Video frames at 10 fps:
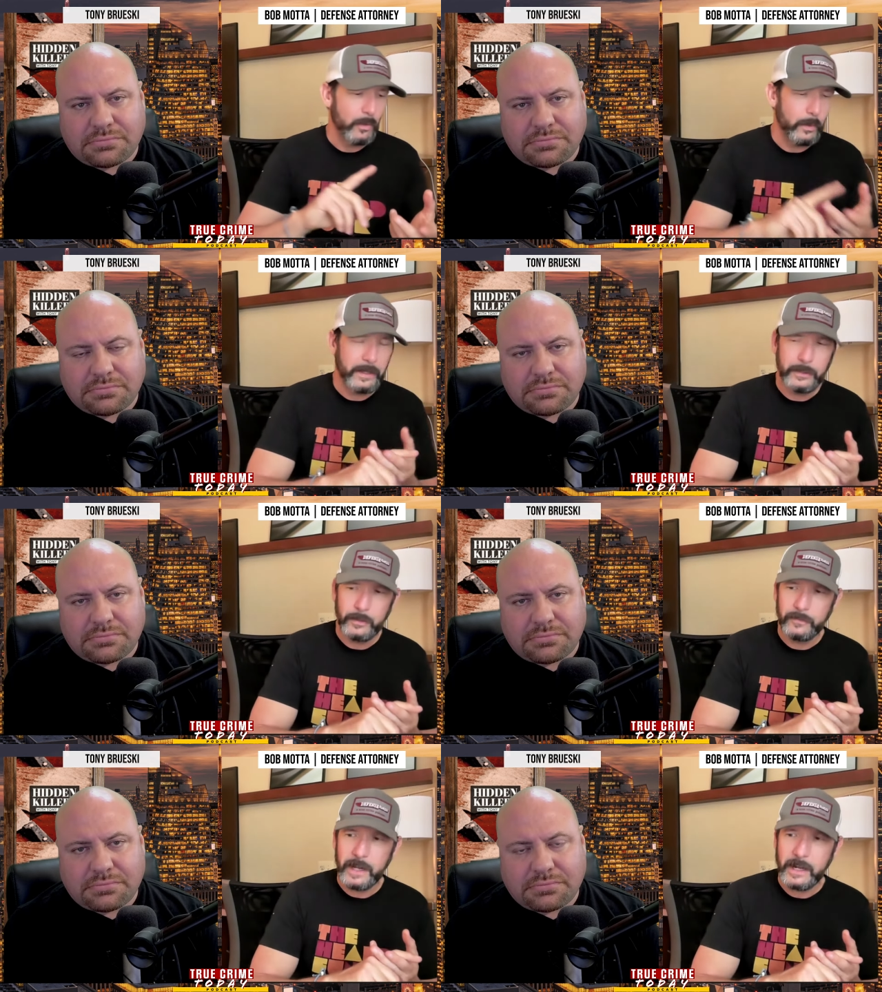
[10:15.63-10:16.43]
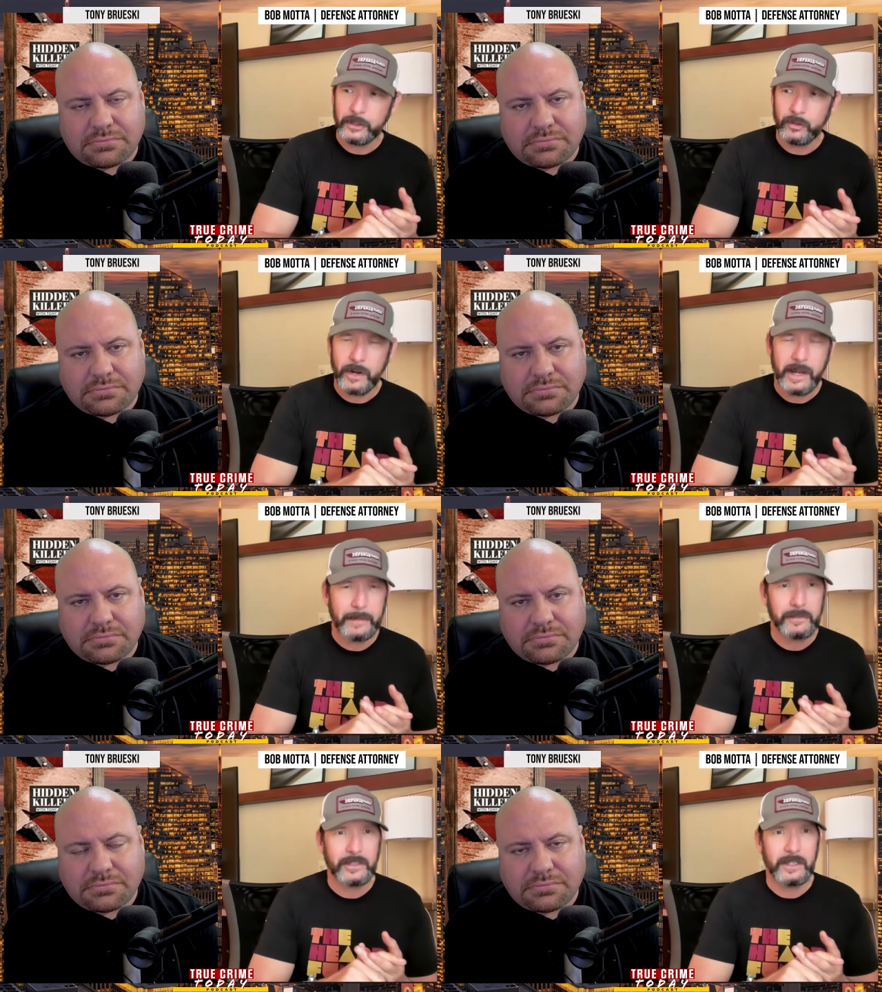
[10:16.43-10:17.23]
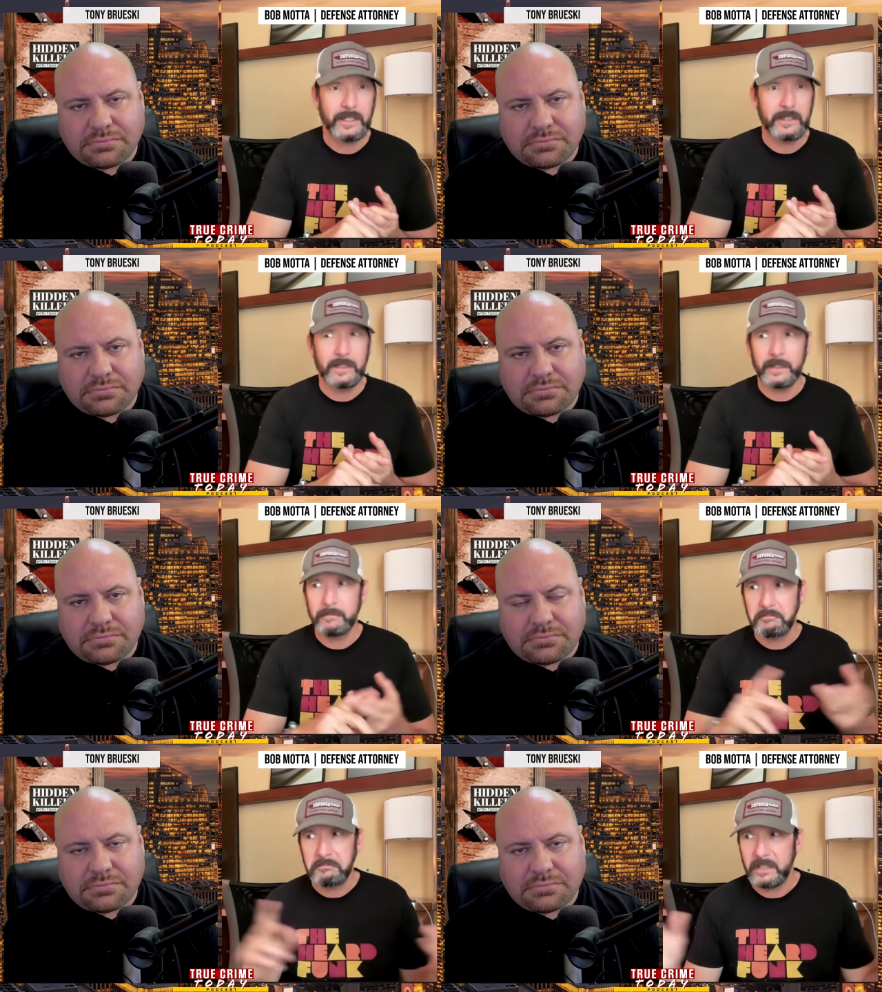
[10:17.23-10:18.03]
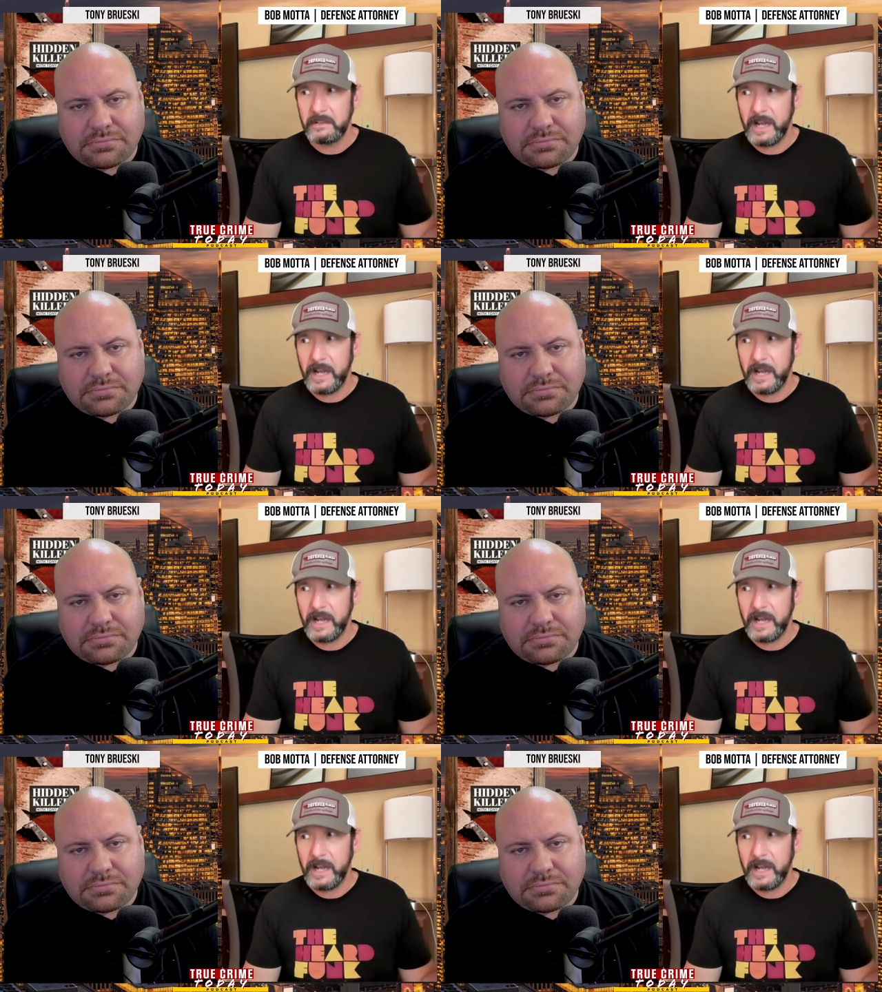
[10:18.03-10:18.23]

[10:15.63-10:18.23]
Speaker 1: when you've got a crime scene that that